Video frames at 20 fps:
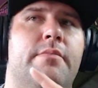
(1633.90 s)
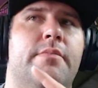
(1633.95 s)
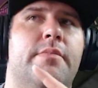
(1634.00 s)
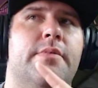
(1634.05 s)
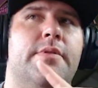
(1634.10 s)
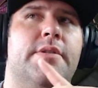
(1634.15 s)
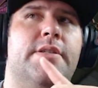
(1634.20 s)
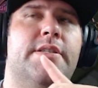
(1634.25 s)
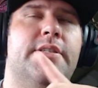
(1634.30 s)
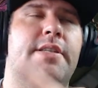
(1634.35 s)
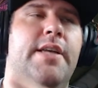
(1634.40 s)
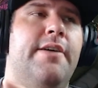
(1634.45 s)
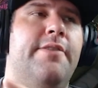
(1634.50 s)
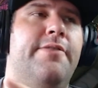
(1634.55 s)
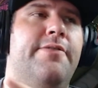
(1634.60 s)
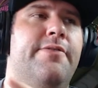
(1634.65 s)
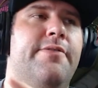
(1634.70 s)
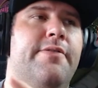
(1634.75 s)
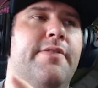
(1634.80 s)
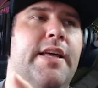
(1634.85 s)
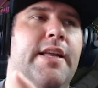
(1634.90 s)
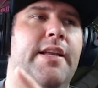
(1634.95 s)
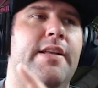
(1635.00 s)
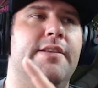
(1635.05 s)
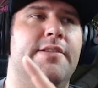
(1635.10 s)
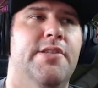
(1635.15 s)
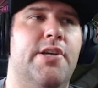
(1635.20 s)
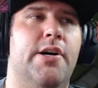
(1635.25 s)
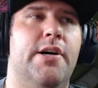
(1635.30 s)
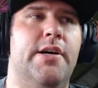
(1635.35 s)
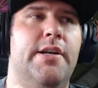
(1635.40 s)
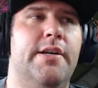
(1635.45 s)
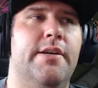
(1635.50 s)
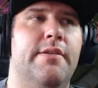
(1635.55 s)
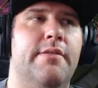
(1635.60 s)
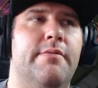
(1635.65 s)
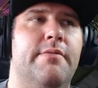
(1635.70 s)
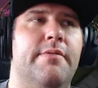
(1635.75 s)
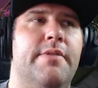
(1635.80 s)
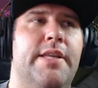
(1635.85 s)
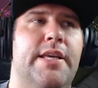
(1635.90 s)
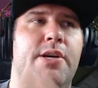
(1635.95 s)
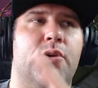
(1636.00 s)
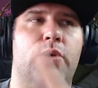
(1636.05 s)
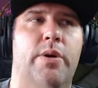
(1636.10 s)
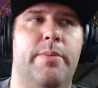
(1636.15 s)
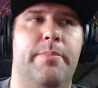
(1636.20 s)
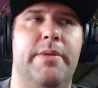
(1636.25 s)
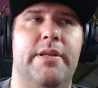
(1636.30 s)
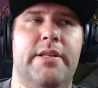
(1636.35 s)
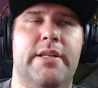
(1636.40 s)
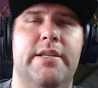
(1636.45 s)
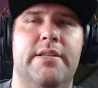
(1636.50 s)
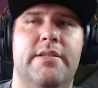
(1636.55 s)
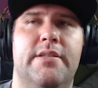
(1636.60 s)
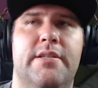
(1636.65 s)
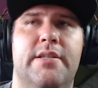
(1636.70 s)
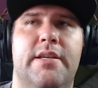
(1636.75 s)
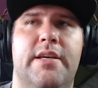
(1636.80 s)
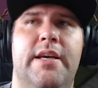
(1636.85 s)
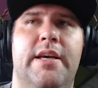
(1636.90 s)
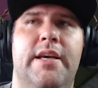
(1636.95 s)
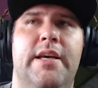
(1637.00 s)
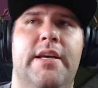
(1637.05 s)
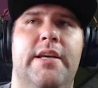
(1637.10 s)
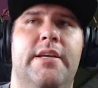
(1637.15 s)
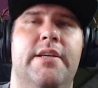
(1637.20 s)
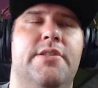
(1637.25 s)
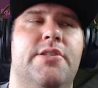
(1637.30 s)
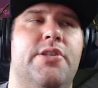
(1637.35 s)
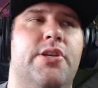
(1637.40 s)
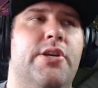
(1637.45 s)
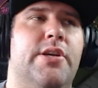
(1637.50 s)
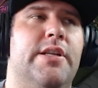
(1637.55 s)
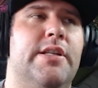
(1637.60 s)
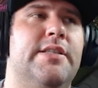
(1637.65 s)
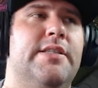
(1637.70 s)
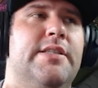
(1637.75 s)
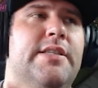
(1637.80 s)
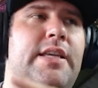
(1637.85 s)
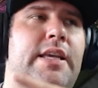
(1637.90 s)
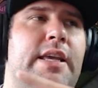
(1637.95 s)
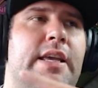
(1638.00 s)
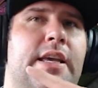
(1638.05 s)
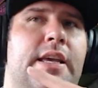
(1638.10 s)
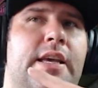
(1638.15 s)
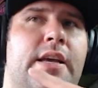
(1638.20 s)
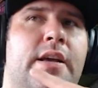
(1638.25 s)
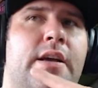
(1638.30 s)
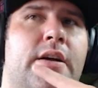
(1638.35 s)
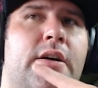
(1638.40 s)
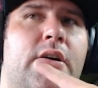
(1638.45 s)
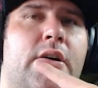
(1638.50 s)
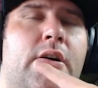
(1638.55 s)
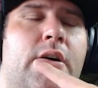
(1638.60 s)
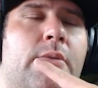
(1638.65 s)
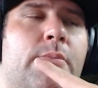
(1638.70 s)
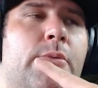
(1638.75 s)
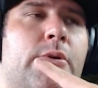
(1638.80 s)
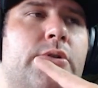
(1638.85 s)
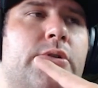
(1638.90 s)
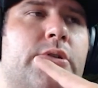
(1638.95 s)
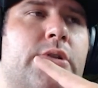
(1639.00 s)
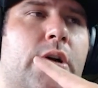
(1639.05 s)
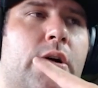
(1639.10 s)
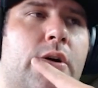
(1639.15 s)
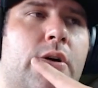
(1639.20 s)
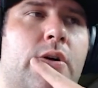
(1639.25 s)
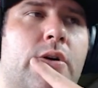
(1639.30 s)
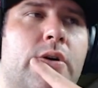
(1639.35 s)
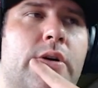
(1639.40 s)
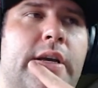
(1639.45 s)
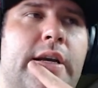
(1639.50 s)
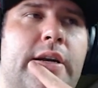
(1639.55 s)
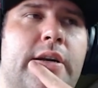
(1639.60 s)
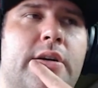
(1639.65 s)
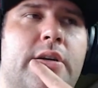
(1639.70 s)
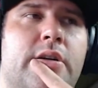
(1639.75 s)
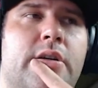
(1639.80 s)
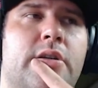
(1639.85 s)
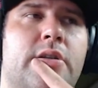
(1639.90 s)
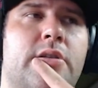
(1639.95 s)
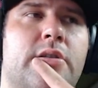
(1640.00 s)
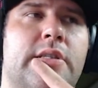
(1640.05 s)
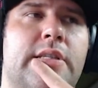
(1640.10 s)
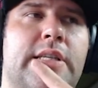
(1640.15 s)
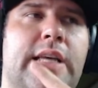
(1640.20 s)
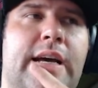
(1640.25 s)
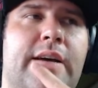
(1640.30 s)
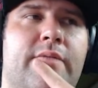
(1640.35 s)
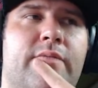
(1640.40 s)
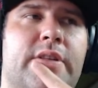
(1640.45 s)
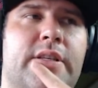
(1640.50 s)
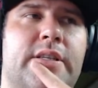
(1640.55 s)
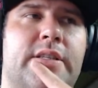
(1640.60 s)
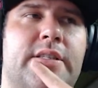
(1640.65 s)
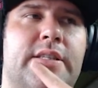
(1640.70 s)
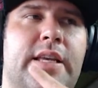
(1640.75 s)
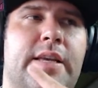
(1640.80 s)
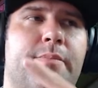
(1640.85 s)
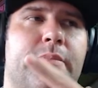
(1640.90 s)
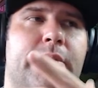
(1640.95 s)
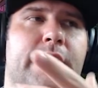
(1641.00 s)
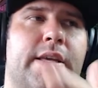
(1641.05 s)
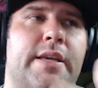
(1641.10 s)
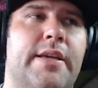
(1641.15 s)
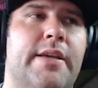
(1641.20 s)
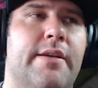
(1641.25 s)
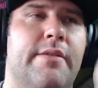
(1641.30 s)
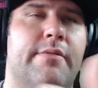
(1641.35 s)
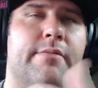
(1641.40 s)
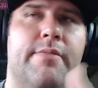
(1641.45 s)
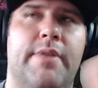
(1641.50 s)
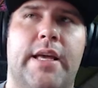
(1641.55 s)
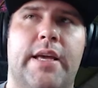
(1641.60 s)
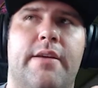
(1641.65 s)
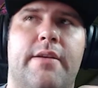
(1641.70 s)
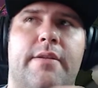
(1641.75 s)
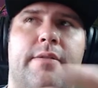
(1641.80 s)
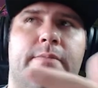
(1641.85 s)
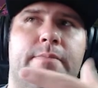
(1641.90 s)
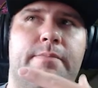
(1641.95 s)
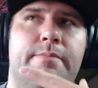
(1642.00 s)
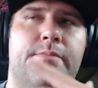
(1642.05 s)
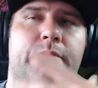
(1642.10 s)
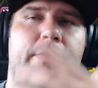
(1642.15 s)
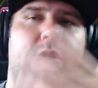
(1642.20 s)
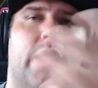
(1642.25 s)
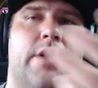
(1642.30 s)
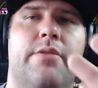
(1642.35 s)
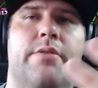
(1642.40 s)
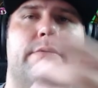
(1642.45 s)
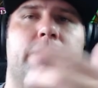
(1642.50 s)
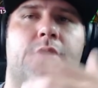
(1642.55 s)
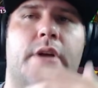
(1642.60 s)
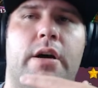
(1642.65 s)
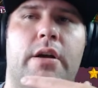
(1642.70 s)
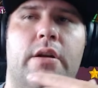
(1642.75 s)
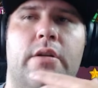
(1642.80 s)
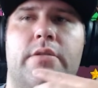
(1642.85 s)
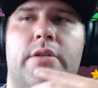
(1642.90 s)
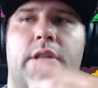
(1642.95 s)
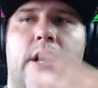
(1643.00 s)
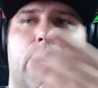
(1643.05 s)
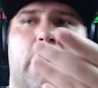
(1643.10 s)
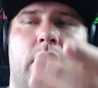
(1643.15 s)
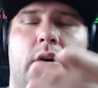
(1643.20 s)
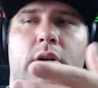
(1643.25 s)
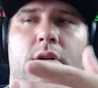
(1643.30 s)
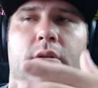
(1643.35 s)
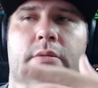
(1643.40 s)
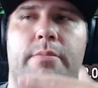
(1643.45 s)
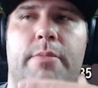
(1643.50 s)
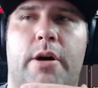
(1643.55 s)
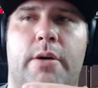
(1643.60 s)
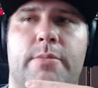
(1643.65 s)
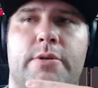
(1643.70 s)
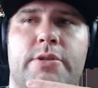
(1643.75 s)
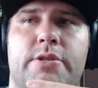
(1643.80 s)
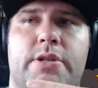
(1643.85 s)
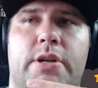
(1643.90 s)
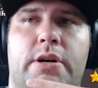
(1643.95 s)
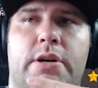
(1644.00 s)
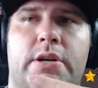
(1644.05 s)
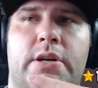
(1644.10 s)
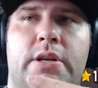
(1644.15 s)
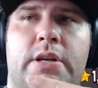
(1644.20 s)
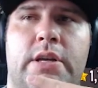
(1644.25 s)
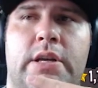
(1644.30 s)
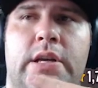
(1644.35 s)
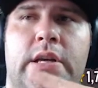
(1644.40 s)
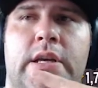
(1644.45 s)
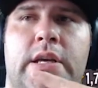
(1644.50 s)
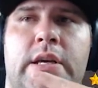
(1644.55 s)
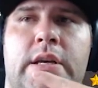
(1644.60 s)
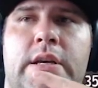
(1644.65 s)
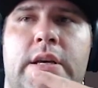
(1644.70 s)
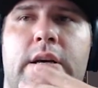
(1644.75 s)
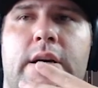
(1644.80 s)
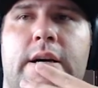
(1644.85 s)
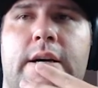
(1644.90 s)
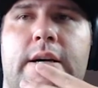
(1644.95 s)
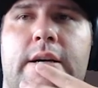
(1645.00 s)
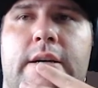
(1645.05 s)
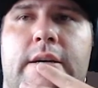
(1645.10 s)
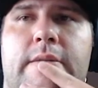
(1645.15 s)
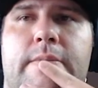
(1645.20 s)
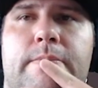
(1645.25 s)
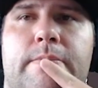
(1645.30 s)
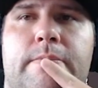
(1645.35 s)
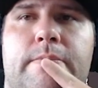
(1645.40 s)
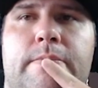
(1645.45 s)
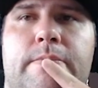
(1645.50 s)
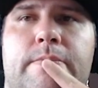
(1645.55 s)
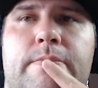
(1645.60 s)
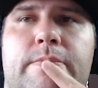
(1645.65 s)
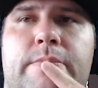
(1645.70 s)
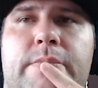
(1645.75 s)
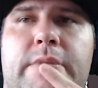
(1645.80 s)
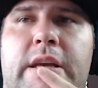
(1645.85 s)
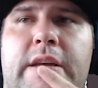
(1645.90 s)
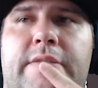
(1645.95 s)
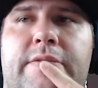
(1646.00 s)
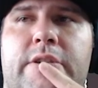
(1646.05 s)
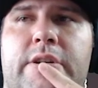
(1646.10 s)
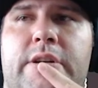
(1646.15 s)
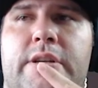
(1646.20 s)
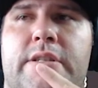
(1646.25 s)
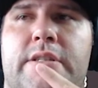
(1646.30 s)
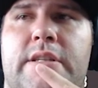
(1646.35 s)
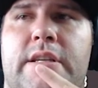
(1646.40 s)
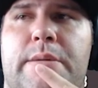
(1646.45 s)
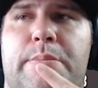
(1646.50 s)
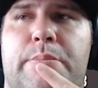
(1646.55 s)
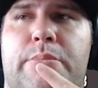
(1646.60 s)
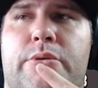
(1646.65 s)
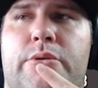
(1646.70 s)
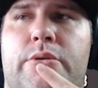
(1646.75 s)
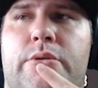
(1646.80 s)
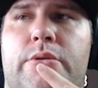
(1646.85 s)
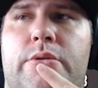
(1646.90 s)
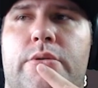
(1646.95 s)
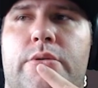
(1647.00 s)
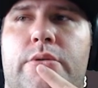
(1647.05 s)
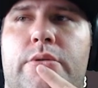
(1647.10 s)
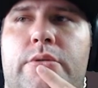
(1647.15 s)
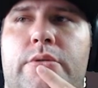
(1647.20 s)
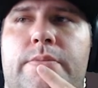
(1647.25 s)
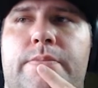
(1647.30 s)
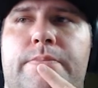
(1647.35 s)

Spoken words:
stuff that is on the equipment list. So you can see almost all characters have the same thing, like not all, almost all. Like for example,